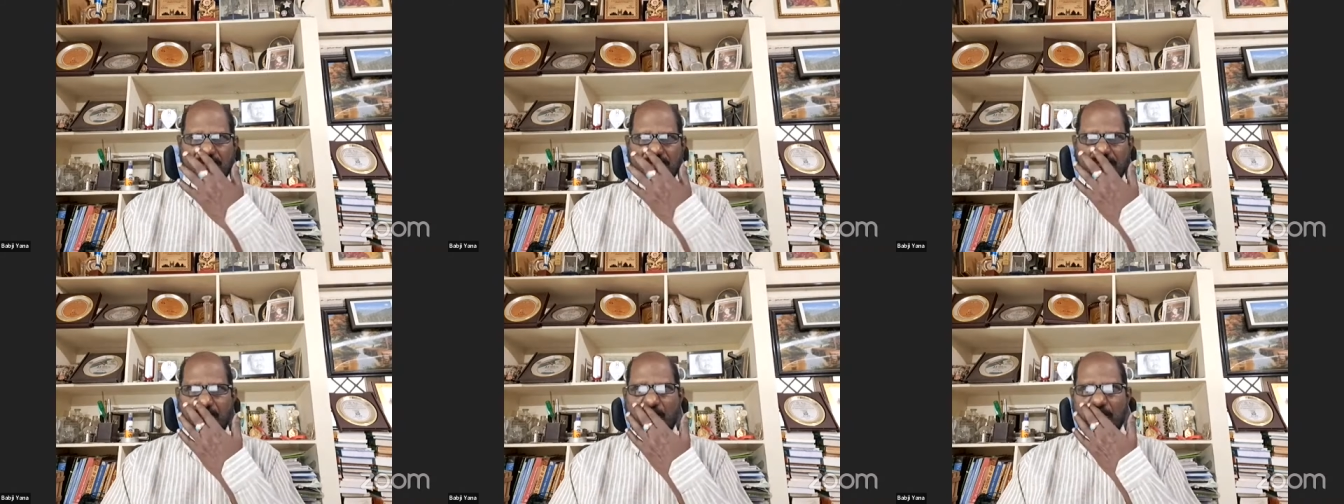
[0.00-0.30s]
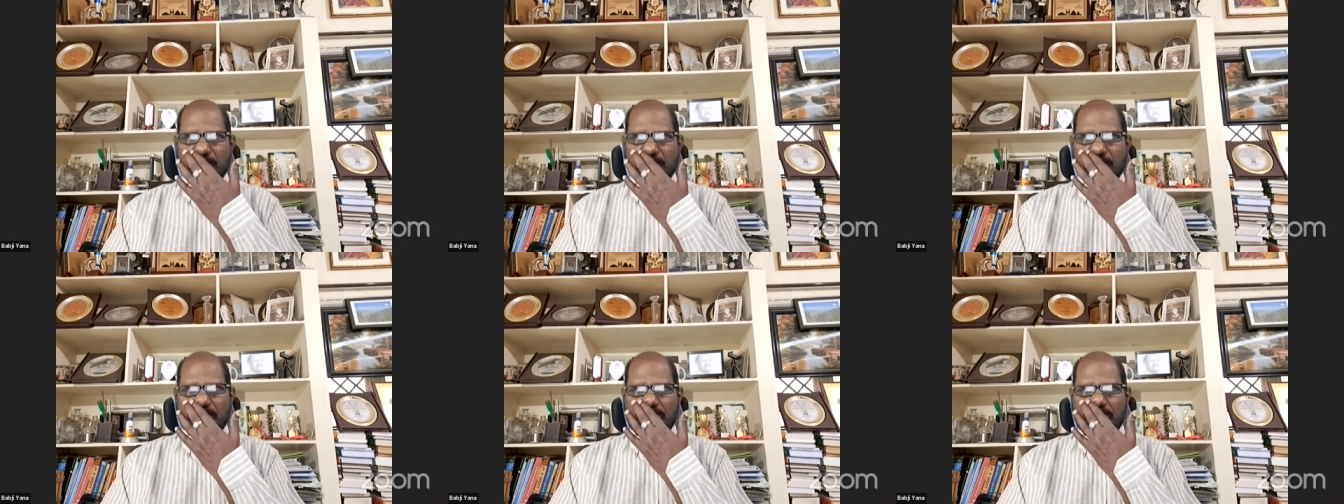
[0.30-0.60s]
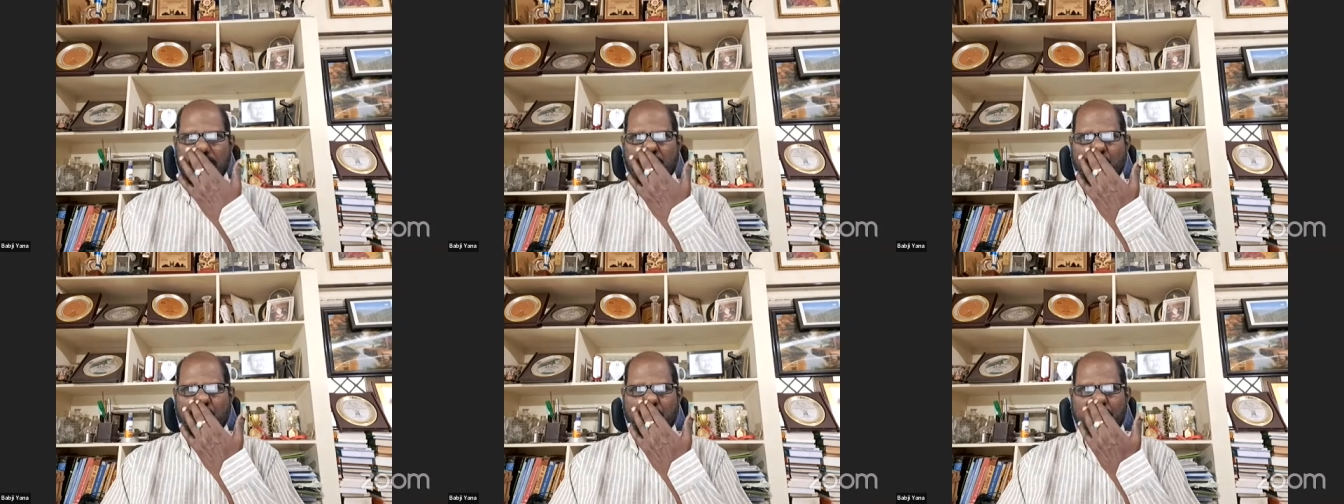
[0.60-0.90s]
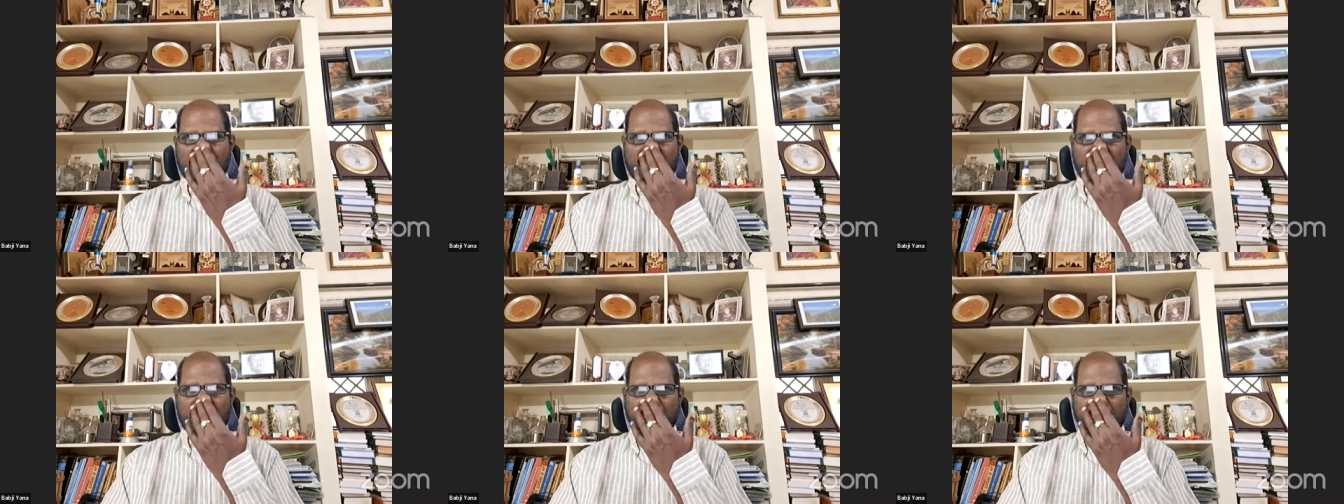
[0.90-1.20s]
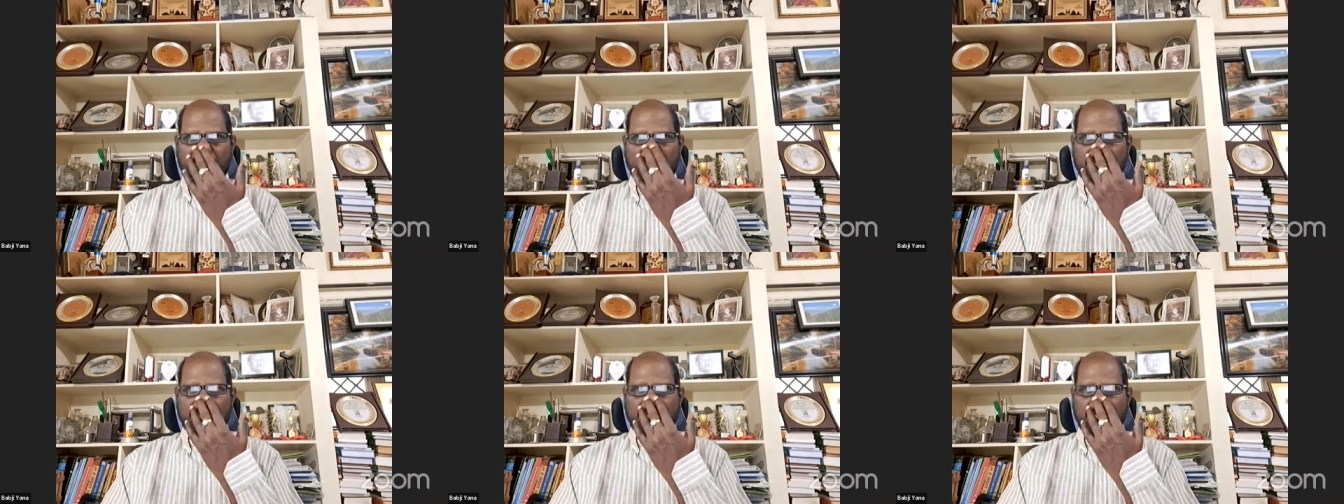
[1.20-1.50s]
the block devoted
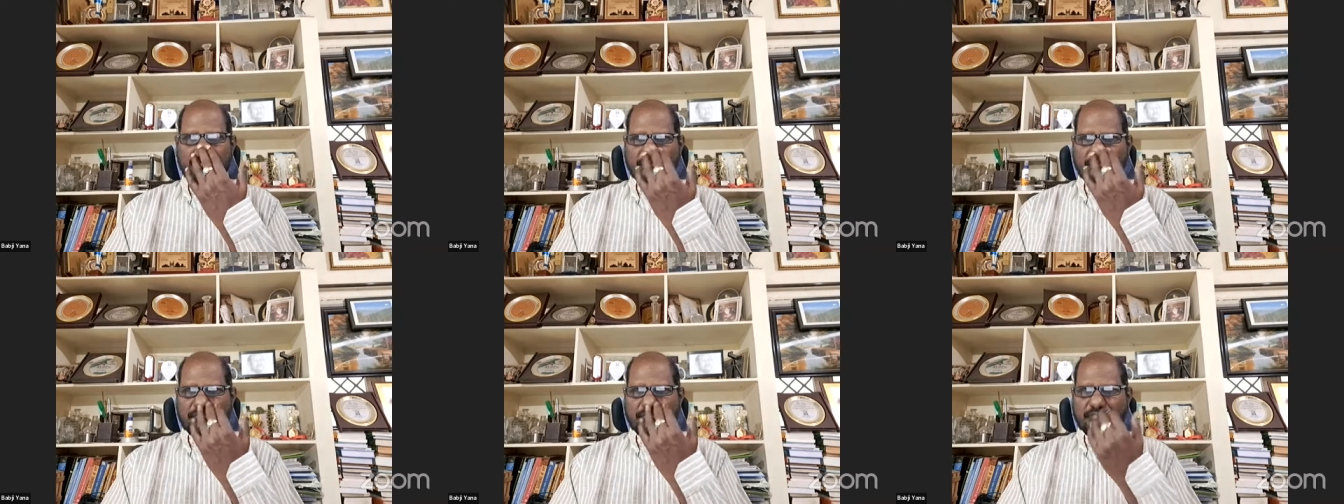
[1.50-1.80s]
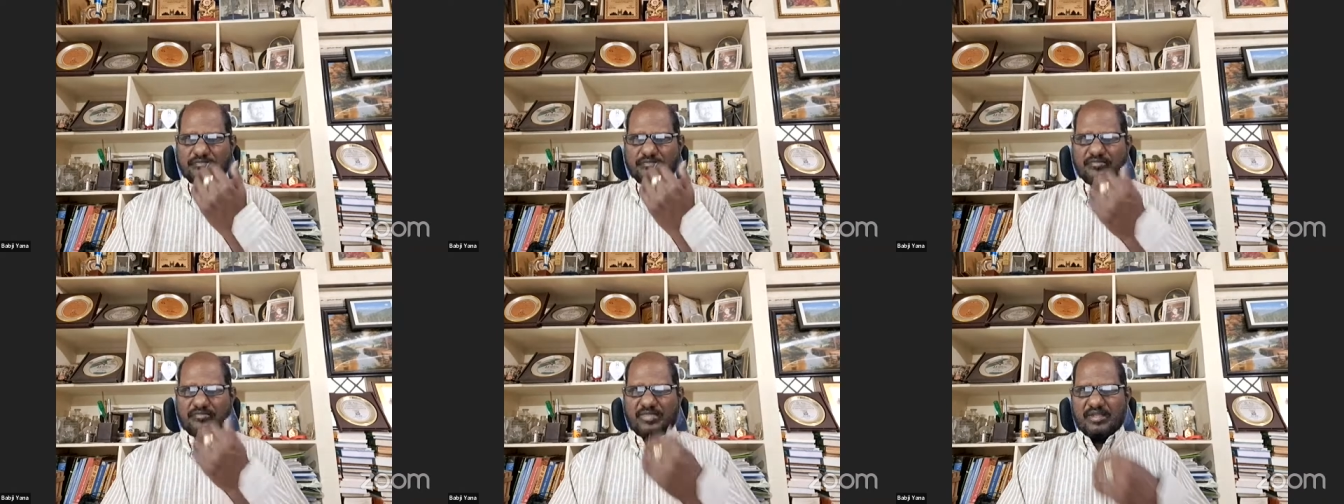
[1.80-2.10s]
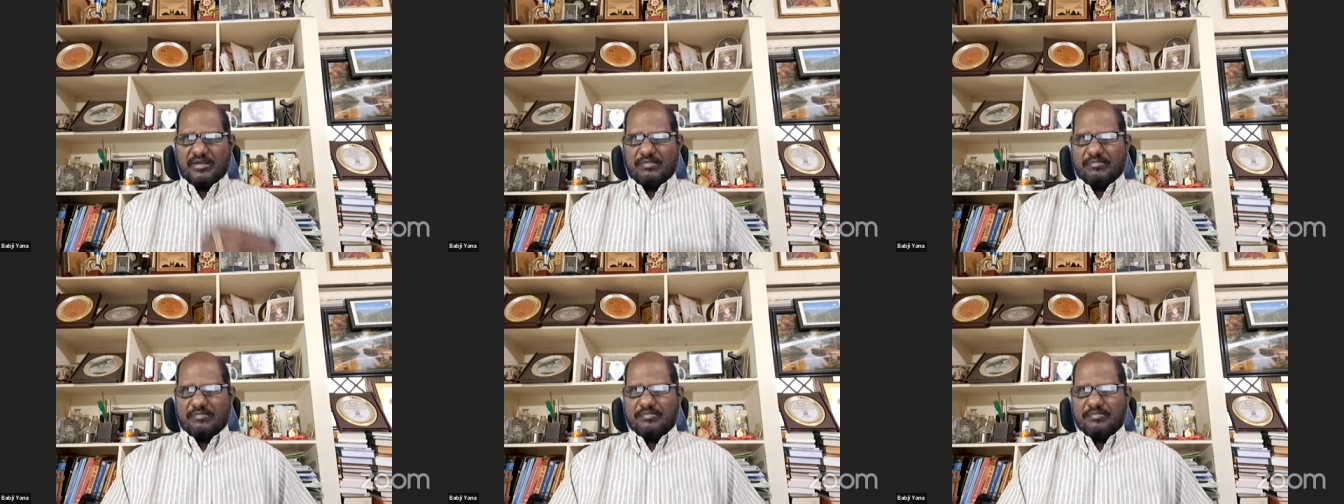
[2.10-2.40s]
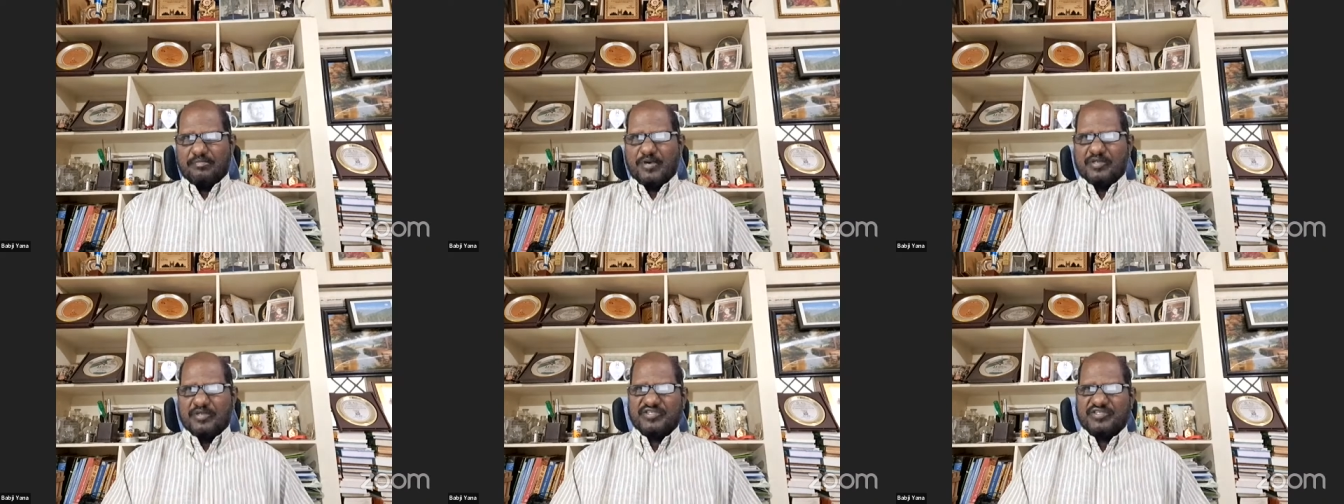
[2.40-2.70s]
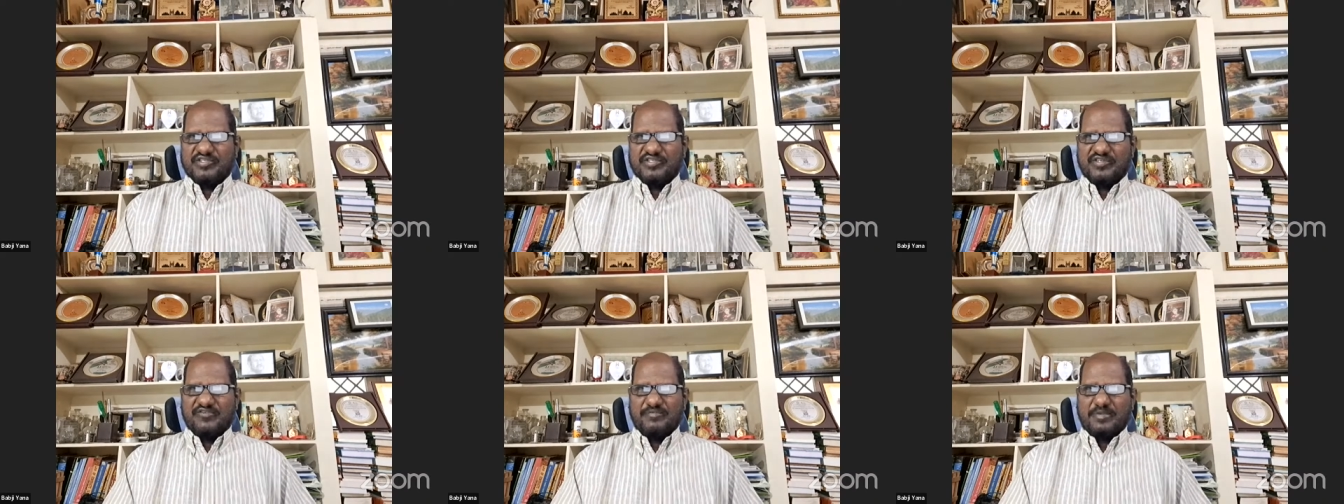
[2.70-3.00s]
to
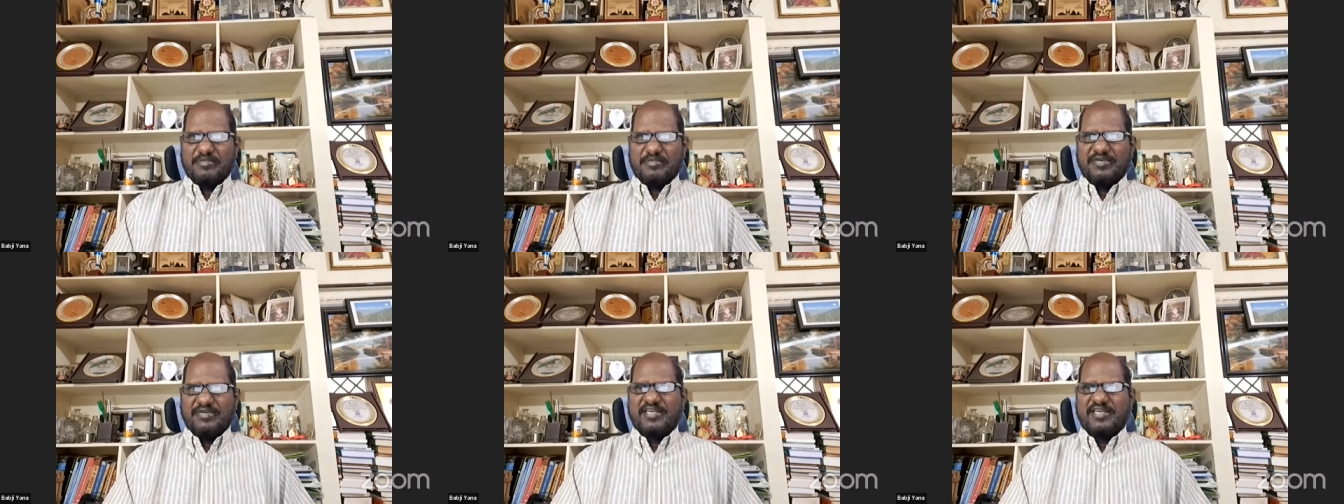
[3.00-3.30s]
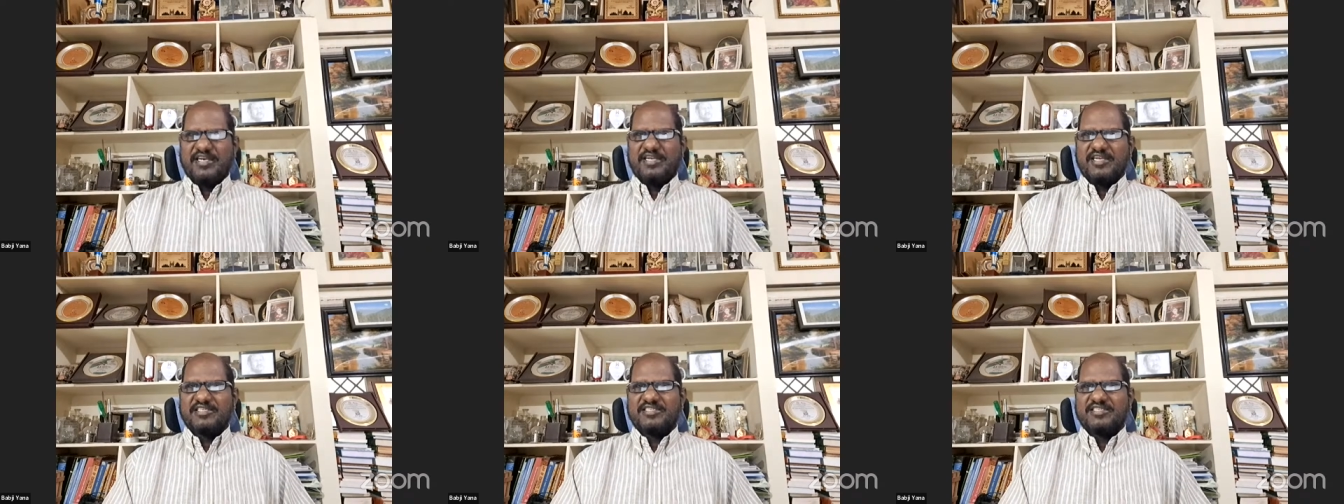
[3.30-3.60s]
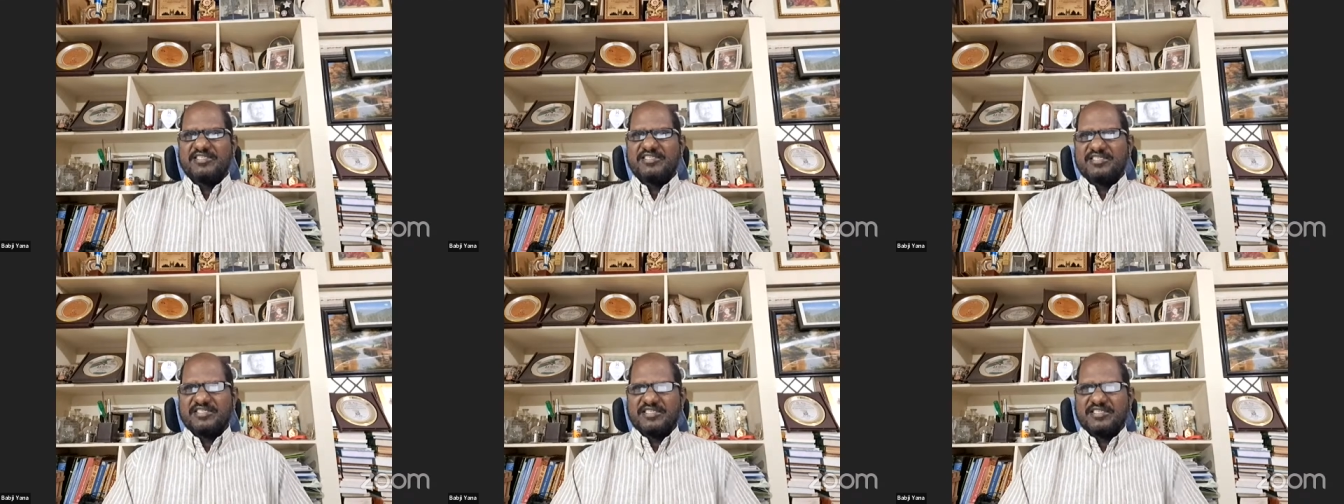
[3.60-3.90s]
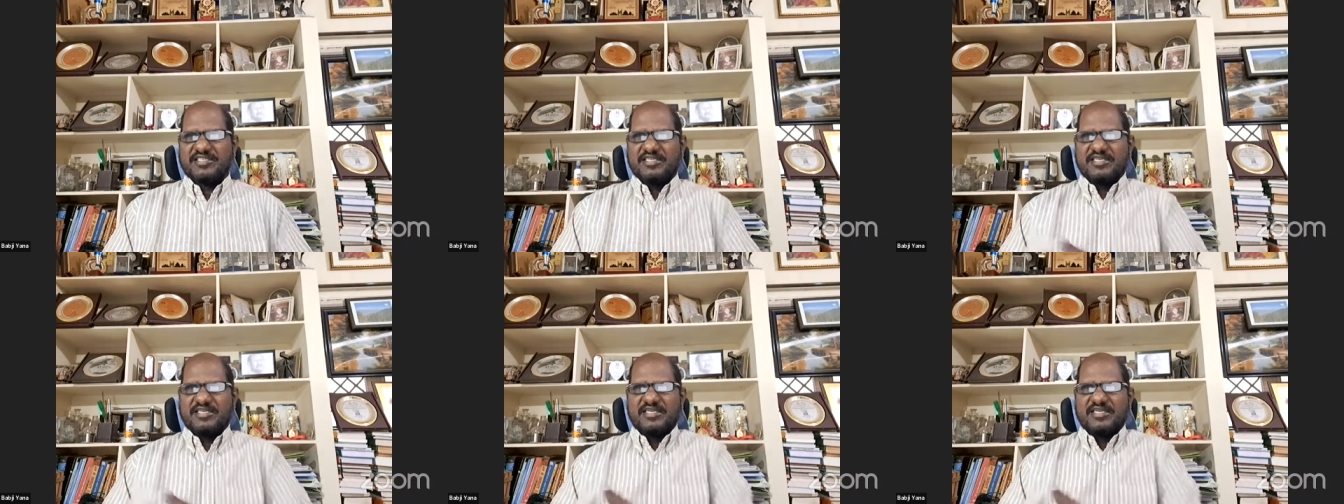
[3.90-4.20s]
process of public relations,